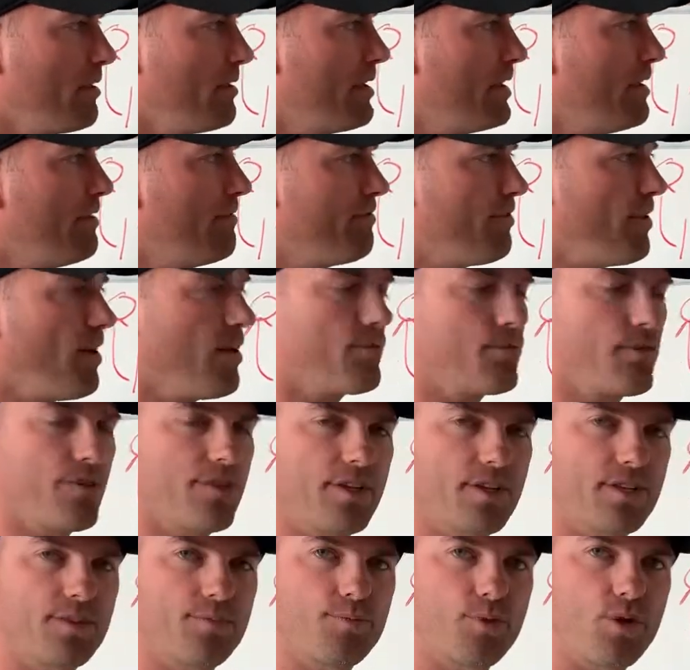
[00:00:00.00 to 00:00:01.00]
involved with
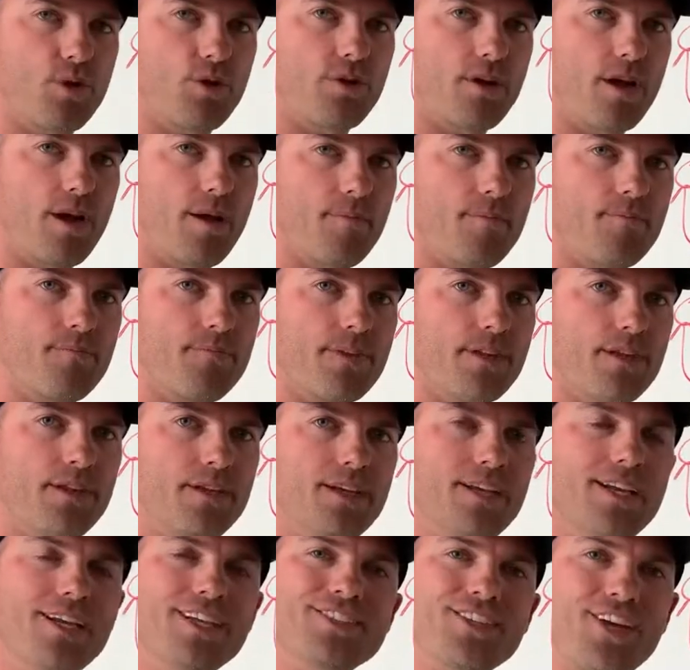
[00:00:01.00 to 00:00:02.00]
this program.
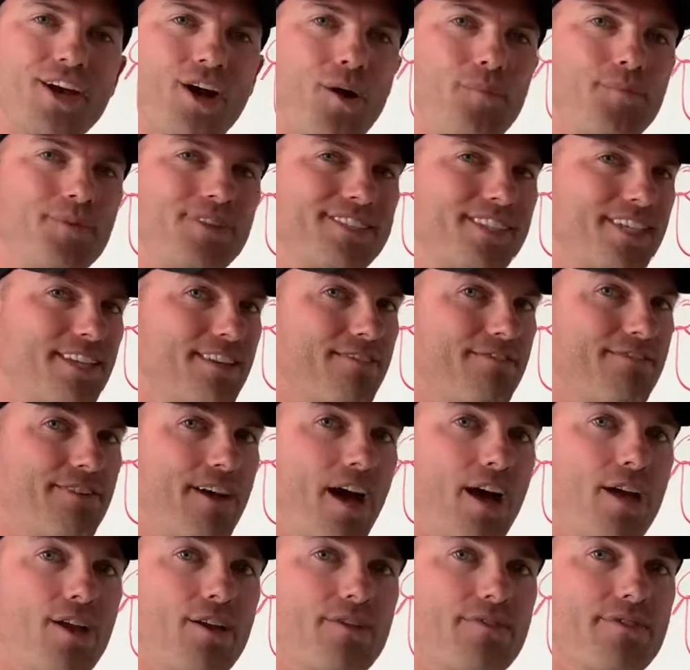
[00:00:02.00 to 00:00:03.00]
So I hope you see the
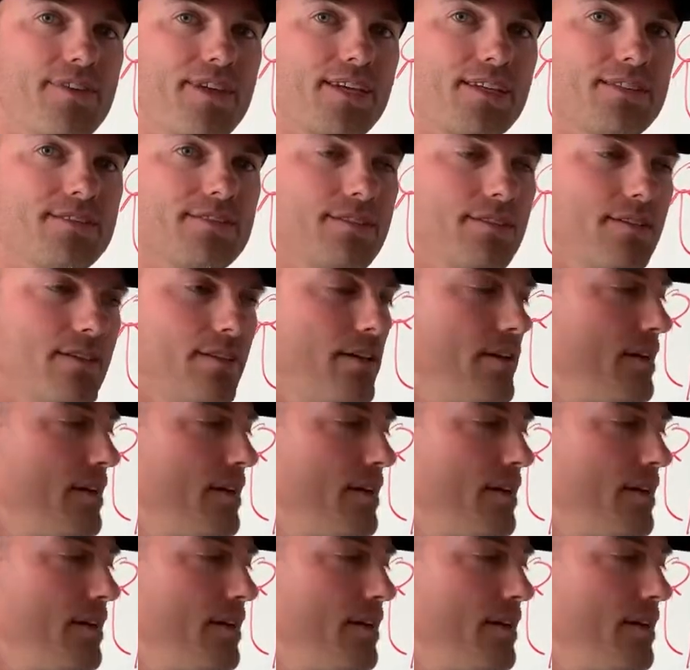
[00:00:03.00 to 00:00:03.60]
value of this.